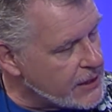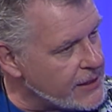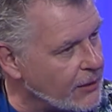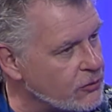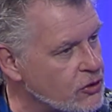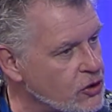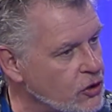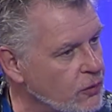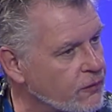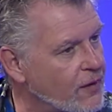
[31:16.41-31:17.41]
Now, do
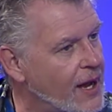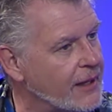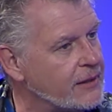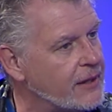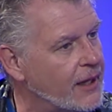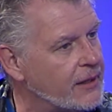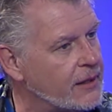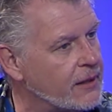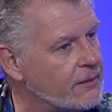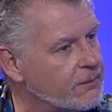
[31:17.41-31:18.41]
you find
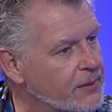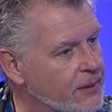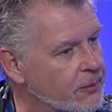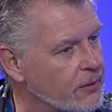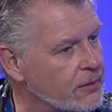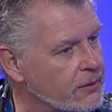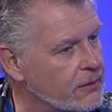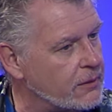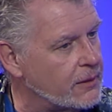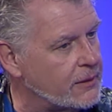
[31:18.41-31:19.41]
that
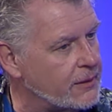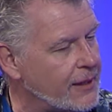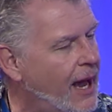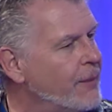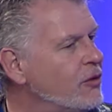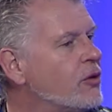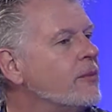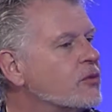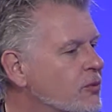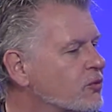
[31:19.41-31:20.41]
people, how many
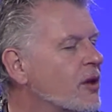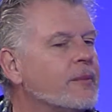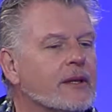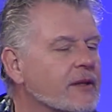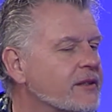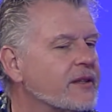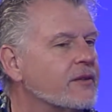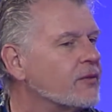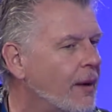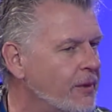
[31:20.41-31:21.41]
treatments would somebody, let's
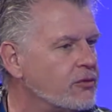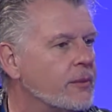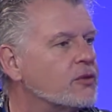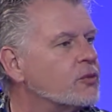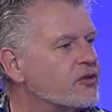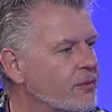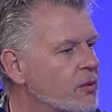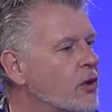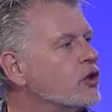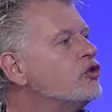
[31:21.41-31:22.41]
say, how many treatments would somebody
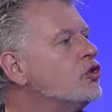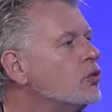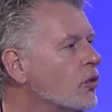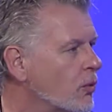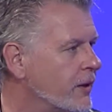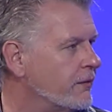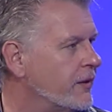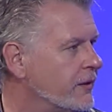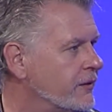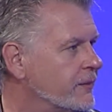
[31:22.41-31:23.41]
want to do with one of
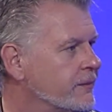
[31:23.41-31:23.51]
these?